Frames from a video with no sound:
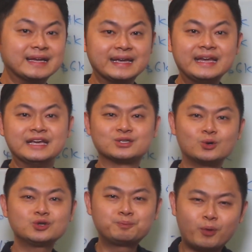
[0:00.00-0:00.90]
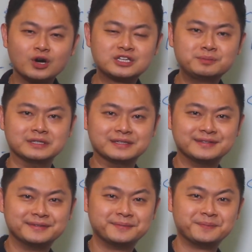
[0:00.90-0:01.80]
it is also possible,
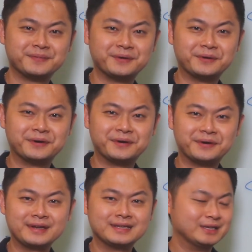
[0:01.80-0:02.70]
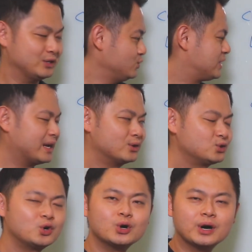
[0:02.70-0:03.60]
right? You can
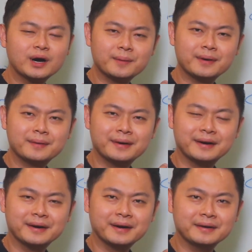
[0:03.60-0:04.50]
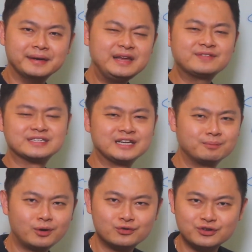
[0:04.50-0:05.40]
also leave the
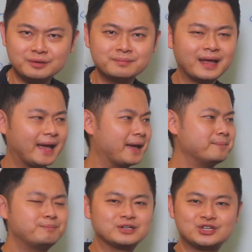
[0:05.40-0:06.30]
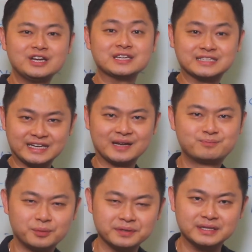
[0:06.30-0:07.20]
Singapore dream and purchase a second
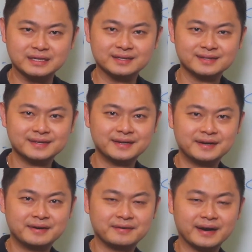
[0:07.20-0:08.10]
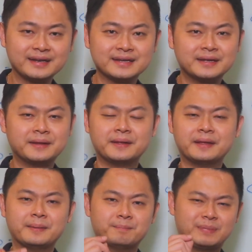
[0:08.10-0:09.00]
property, right?
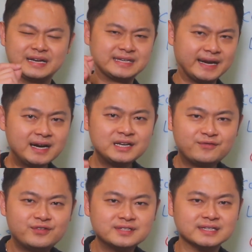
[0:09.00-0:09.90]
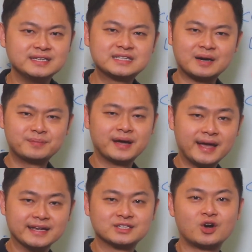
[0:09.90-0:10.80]
But there's another difference that this couple
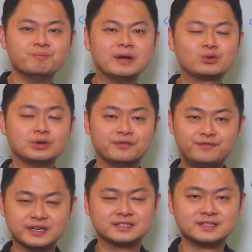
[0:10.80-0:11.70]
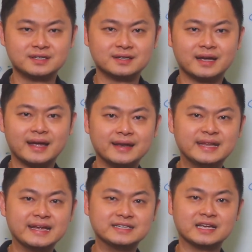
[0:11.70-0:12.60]
has compared to the first, and
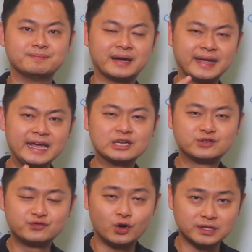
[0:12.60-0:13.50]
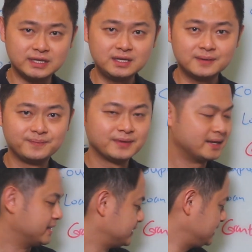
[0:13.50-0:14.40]
that is that by age 40,
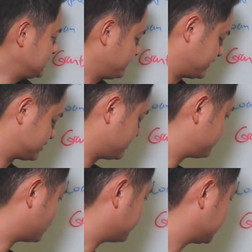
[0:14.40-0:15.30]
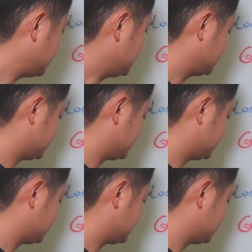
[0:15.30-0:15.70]
this investment property